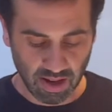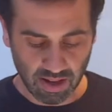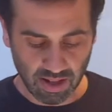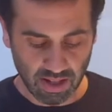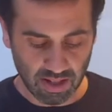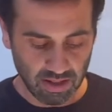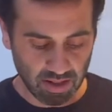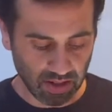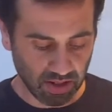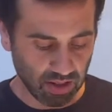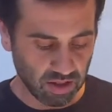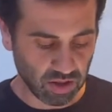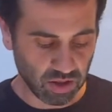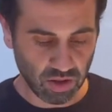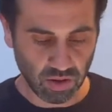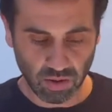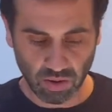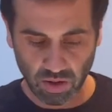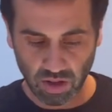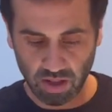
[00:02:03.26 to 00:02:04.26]
until it's
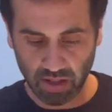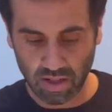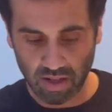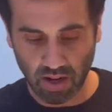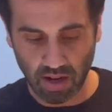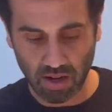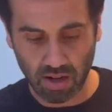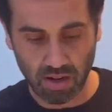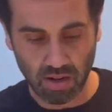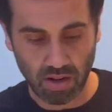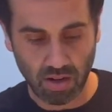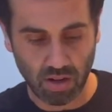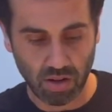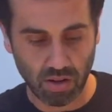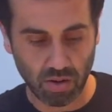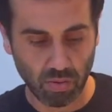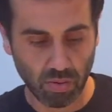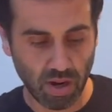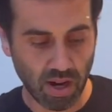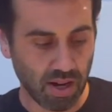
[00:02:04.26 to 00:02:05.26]
totally done.
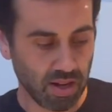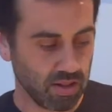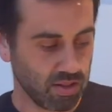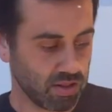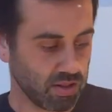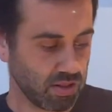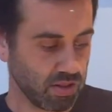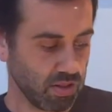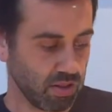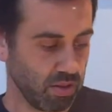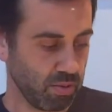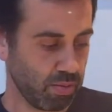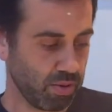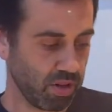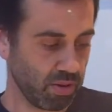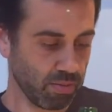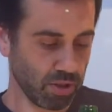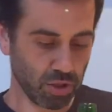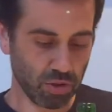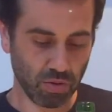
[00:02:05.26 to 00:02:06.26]
Otherwise, you
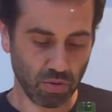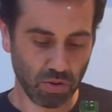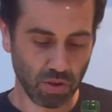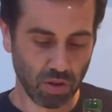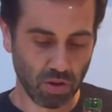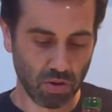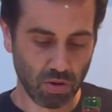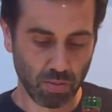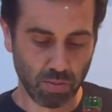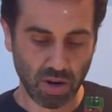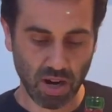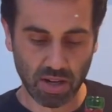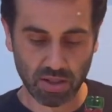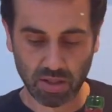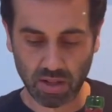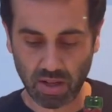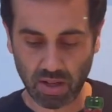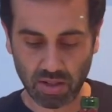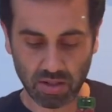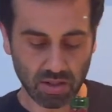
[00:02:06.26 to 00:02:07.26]
pretty much ruin the whole
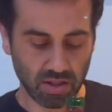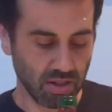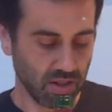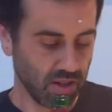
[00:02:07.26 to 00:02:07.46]
process.